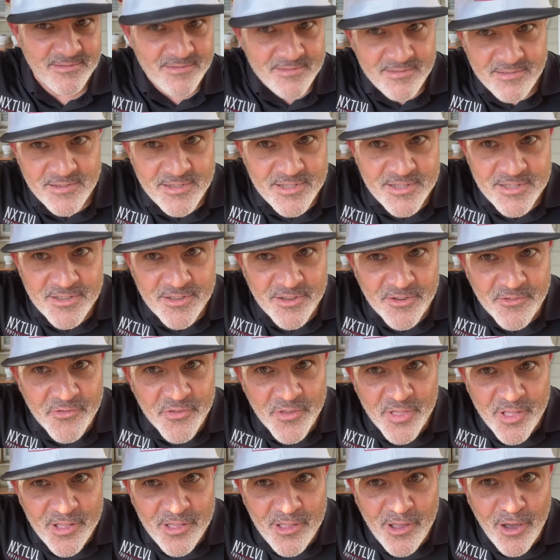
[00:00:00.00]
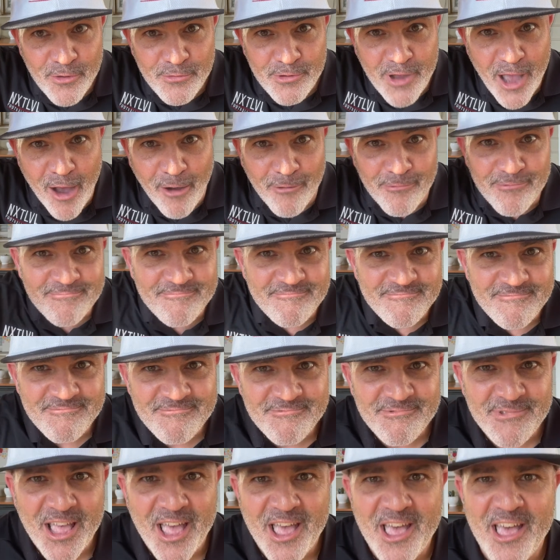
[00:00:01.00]
Just look for the logo.
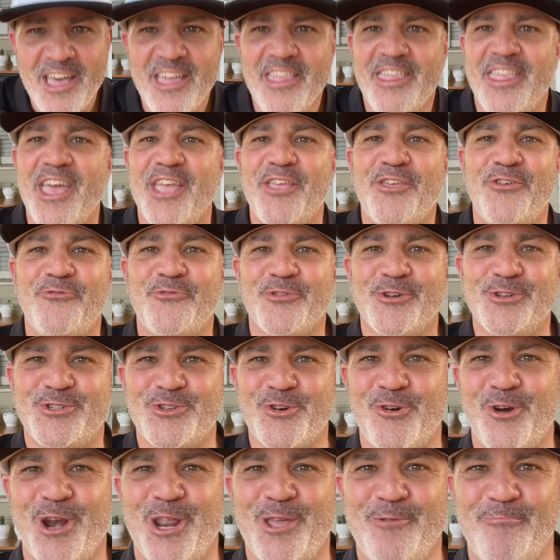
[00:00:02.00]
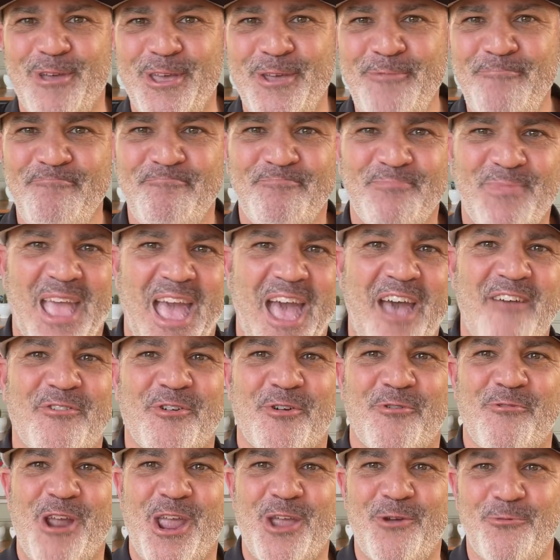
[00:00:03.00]
Thank you for joining me. Have a
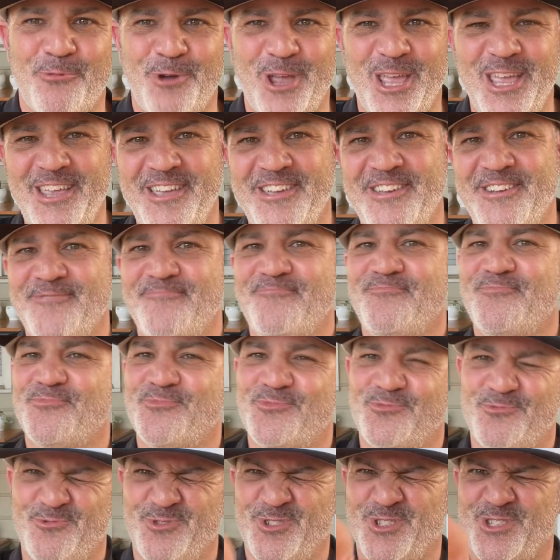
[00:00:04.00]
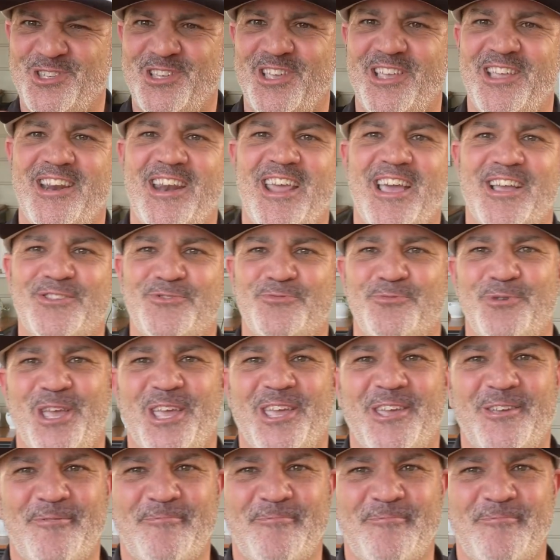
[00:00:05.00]
great week. We'll see you next week.